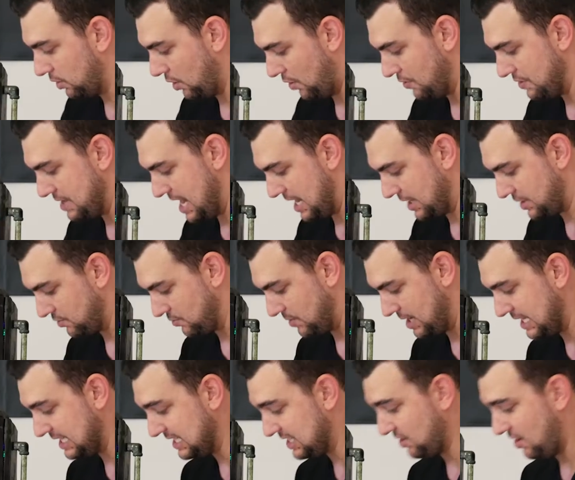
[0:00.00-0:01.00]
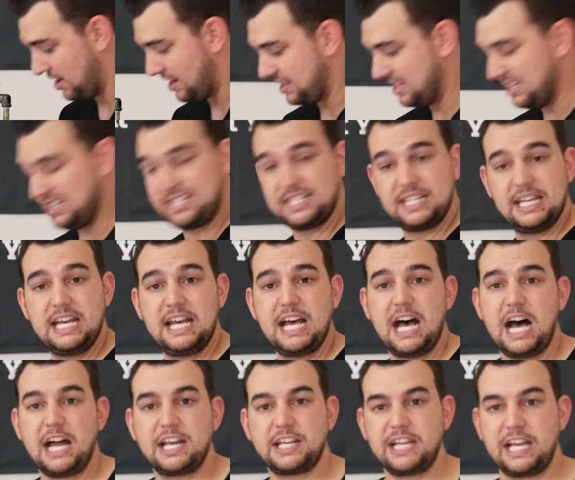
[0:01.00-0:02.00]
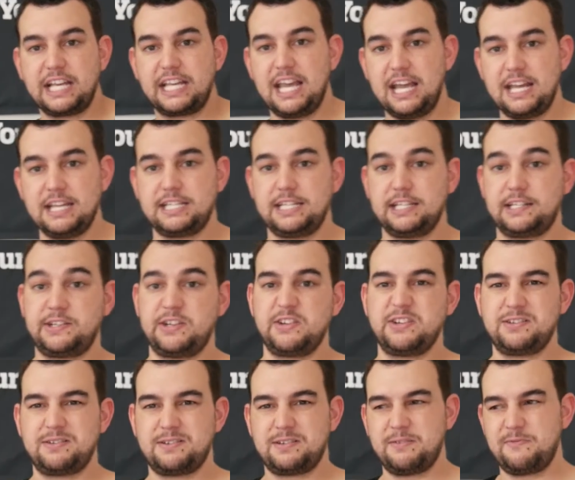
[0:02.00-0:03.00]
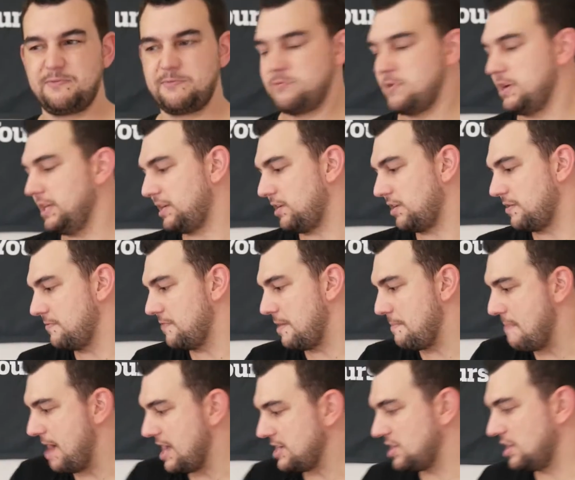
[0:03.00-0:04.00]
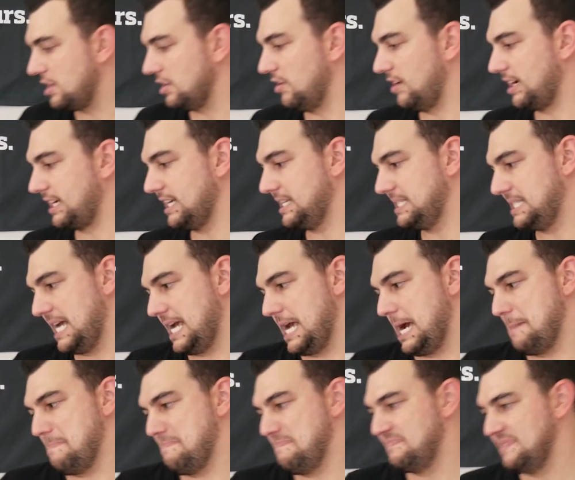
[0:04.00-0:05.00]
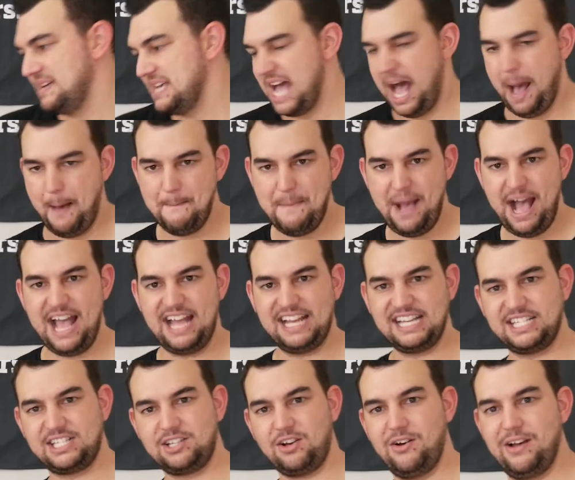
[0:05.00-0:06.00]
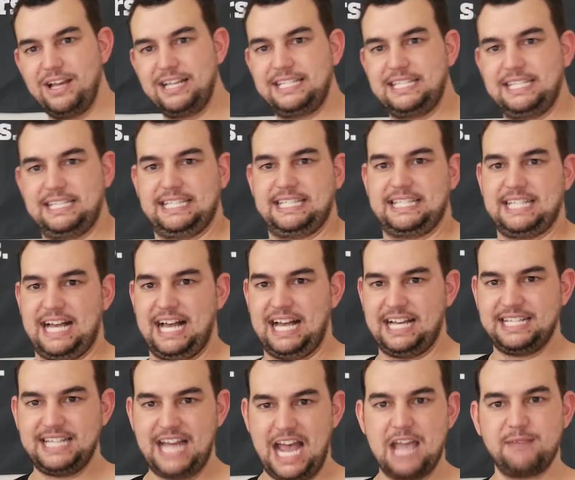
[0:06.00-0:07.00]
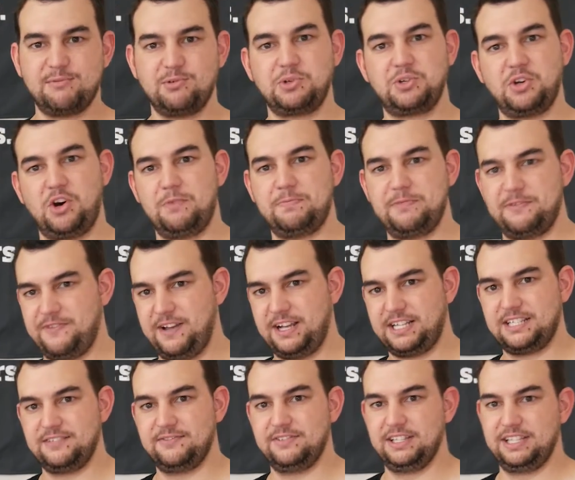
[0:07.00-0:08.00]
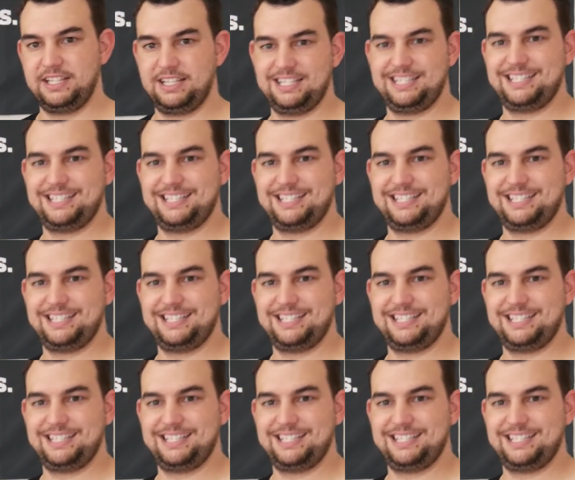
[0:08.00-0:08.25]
on the actual inside of this, again to really kind of imagine it like it's a Mad Scientist tabletop effectively.